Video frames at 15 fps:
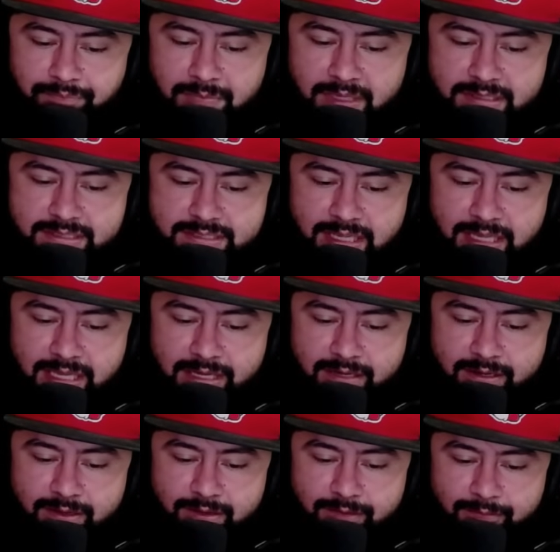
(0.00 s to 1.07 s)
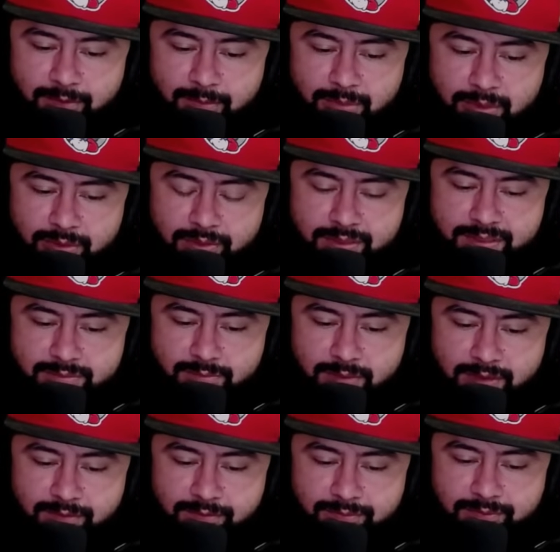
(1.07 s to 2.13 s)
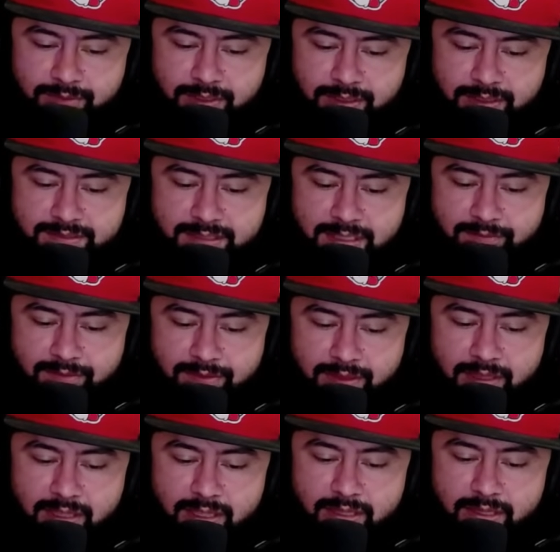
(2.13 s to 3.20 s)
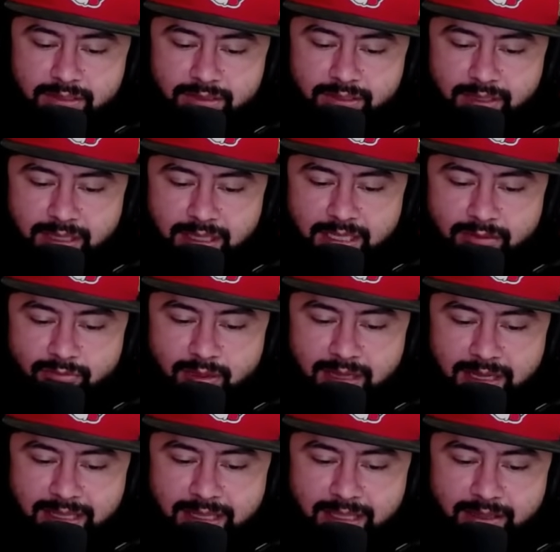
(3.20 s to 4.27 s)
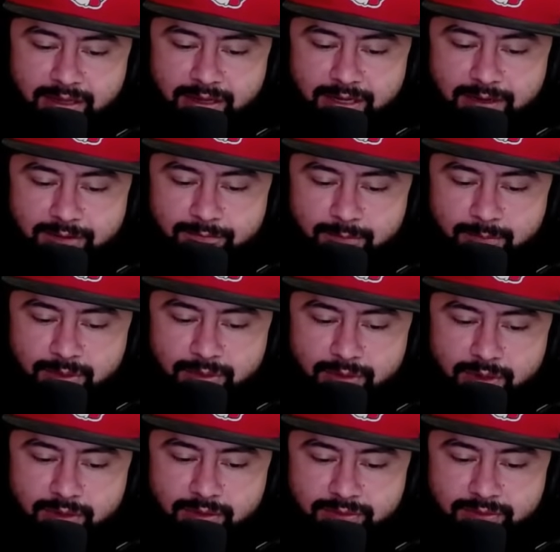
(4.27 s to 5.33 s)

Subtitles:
Zed from Luno as well. 37th. 38th, we got Chaotic from Luno.